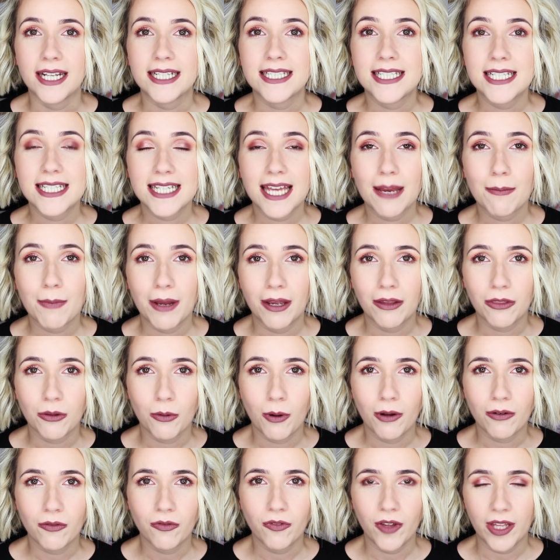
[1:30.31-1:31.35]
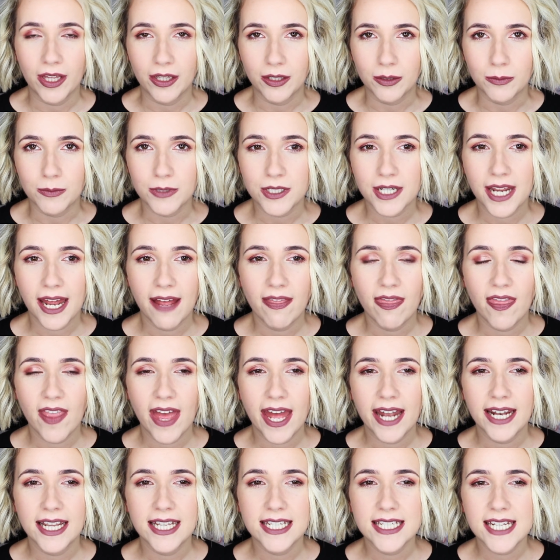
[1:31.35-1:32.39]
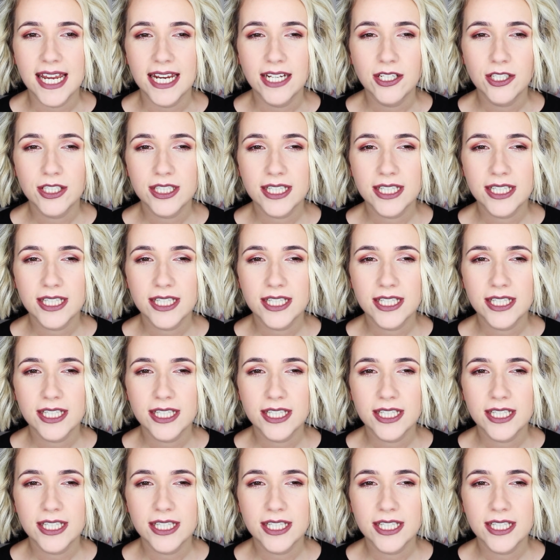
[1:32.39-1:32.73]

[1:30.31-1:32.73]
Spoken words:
I did get my other one filmed, and then the day